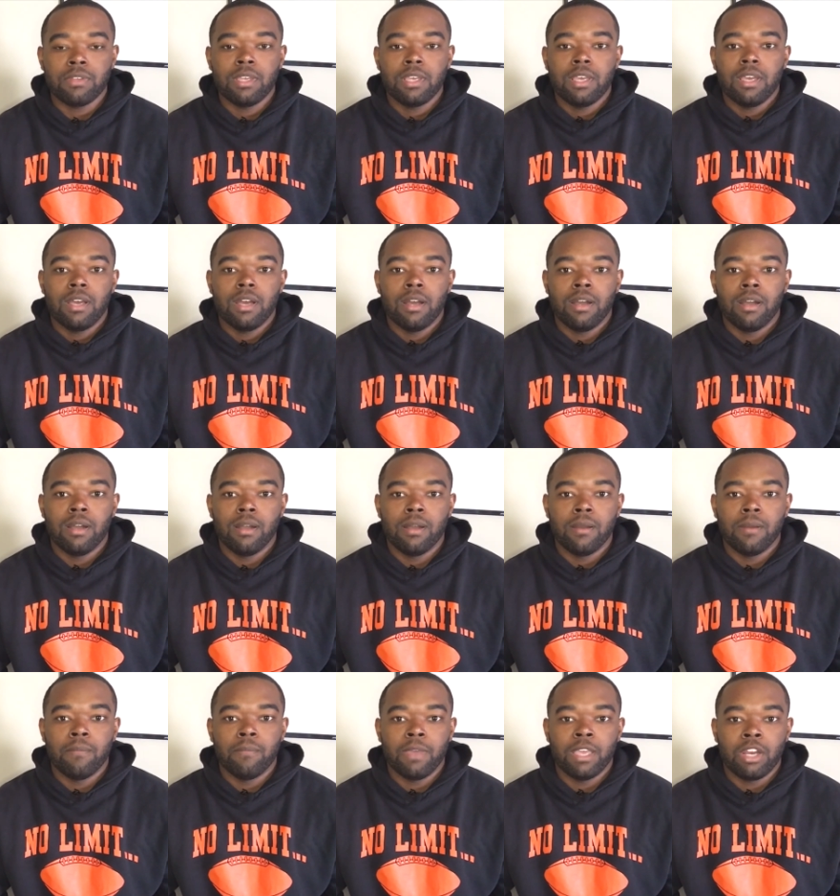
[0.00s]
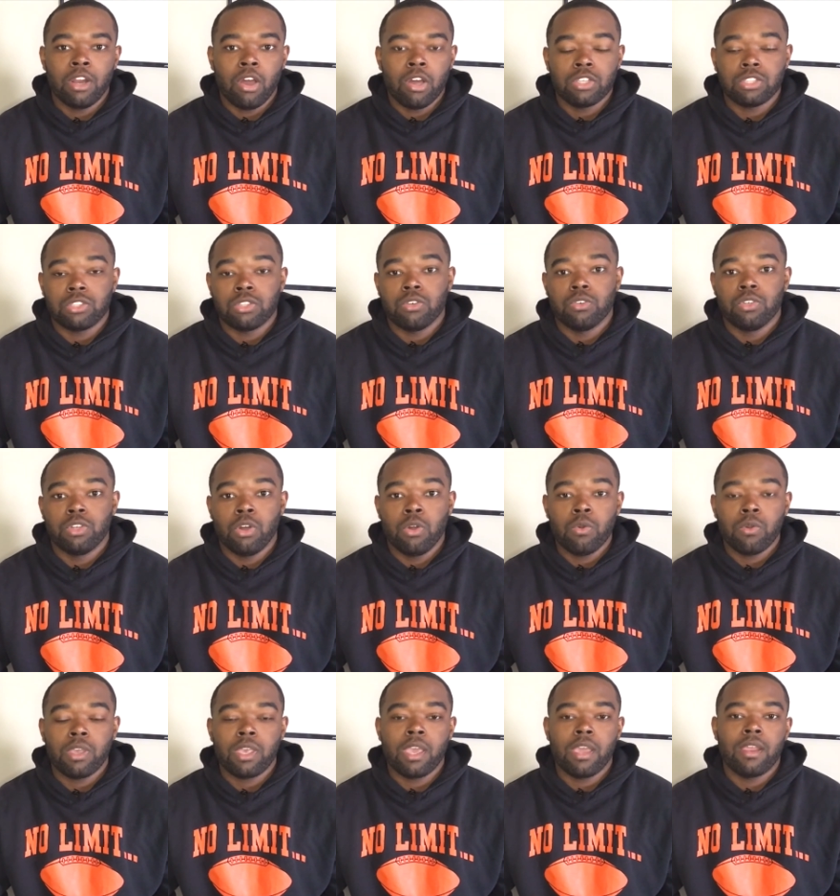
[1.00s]
And also, don't
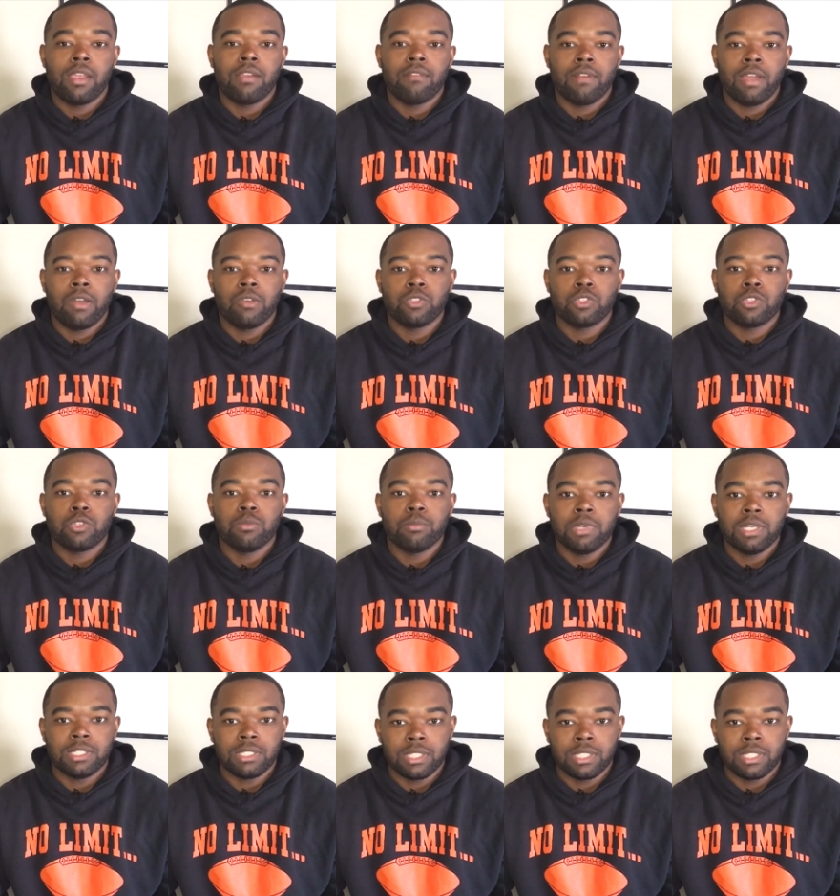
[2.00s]
carry around too much.